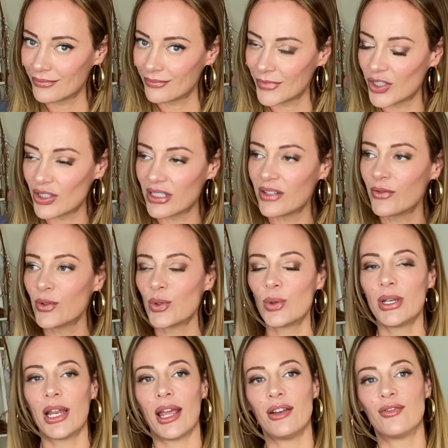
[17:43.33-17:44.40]
There's a difference
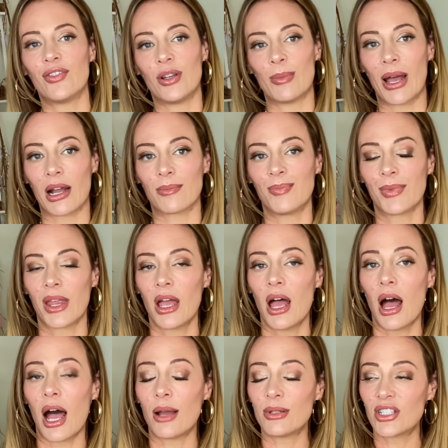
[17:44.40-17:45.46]
between hate and feedback.
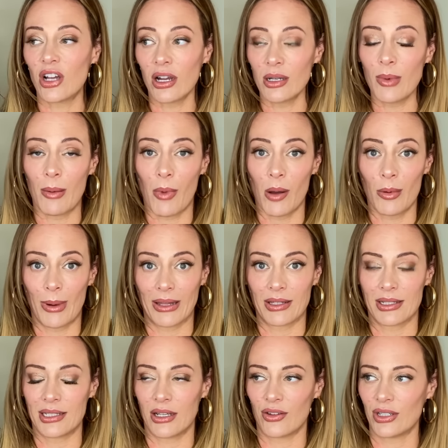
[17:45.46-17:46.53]
I was talking to my mom about
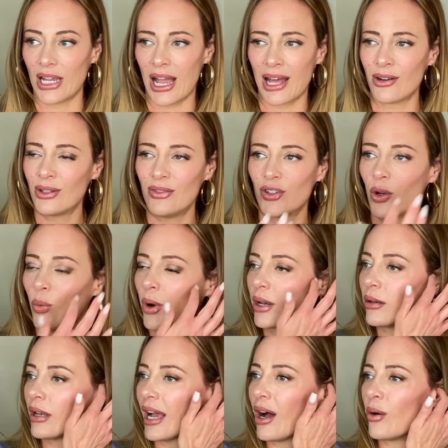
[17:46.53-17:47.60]
this the other day. I don't even know
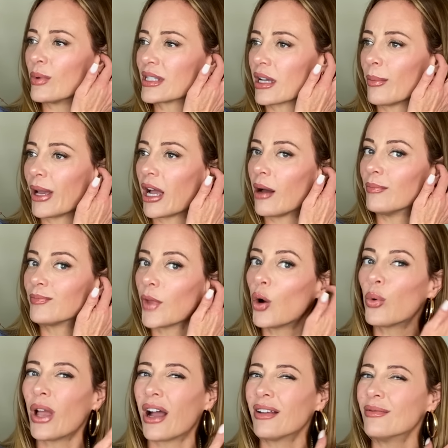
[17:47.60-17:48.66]
what how it was coming up.
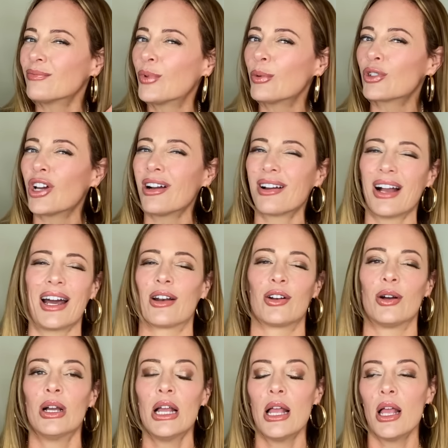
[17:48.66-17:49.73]
Oh, I, we were talking. I don't
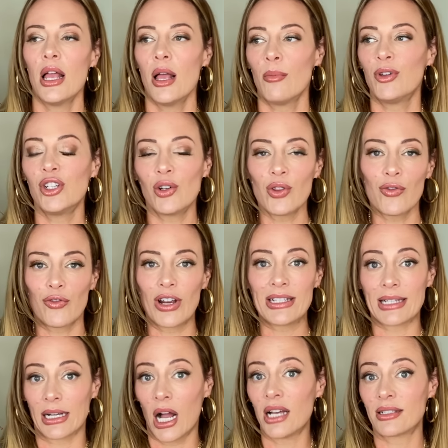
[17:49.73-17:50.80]
know. But you know the phrase
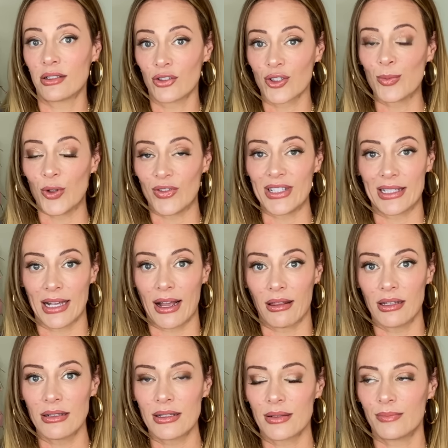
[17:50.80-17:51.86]
like hustlers move in
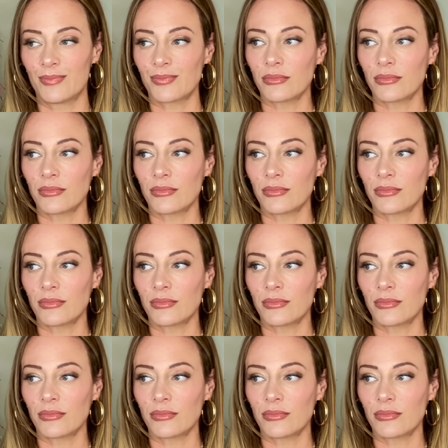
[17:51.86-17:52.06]
silence.